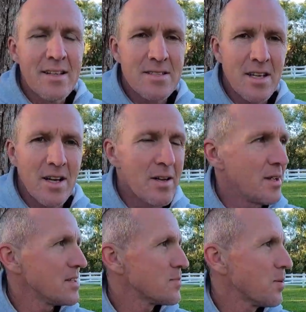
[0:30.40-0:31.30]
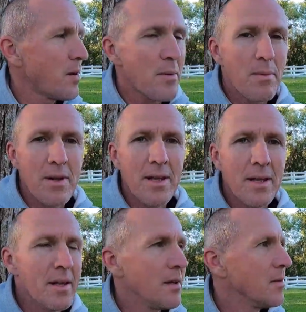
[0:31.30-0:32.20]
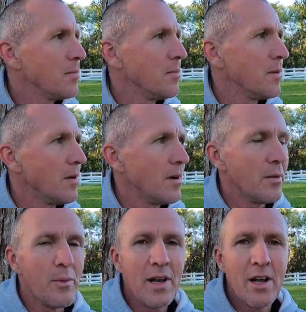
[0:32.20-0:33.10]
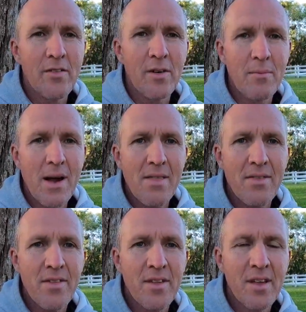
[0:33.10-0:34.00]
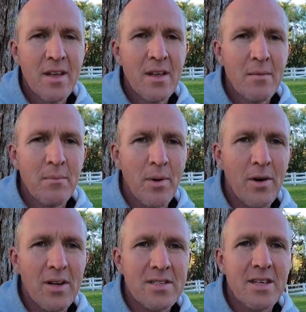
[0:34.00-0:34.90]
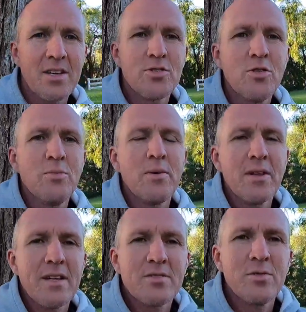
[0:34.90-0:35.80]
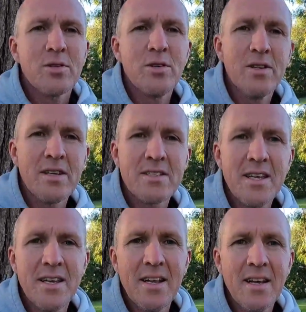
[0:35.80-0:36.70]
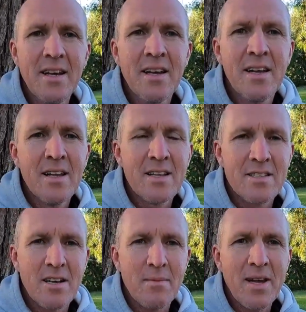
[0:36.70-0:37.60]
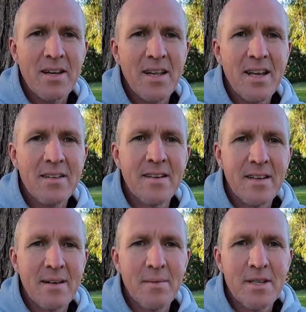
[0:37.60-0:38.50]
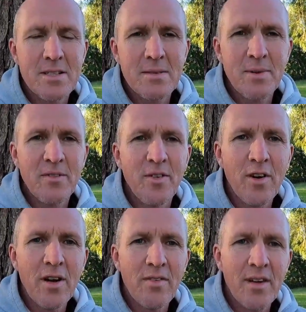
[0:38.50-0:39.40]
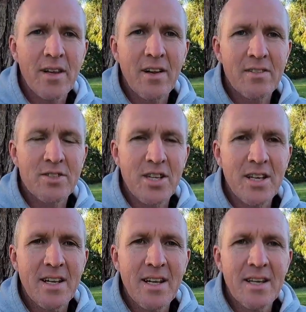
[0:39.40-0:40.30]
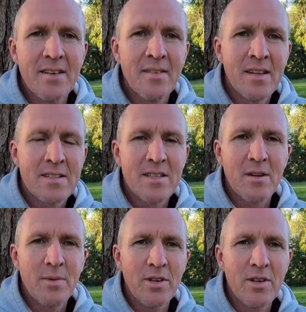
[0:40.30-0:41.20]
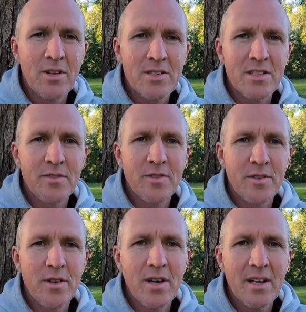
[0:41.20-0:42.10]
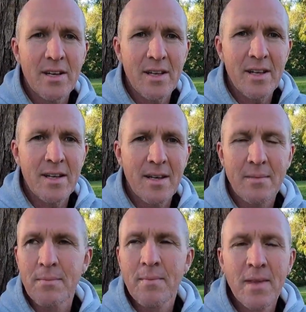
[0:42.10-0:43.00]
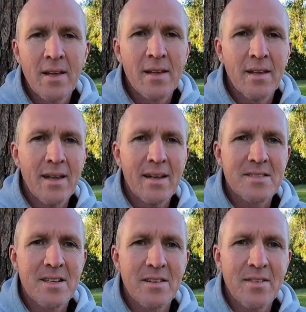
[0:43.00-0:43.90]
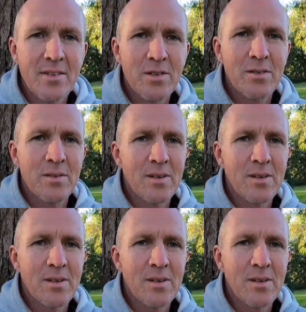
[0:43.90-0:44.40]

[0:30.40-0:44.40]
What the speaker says: So it's probably well over a month behind schedule, but that's all good. It's here now. So I'm about to head into Big 5 and go and check it out. So I'll bring you guys along for the ride and yeah, let's go and have a look.